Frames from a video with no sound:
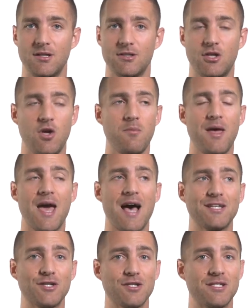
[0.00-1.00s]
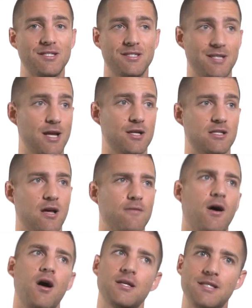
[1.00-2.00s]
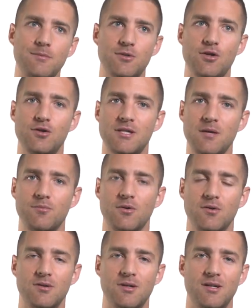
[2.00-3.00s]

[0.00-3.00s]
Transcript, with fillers: So you may say to yourself, oh, it seems too simple.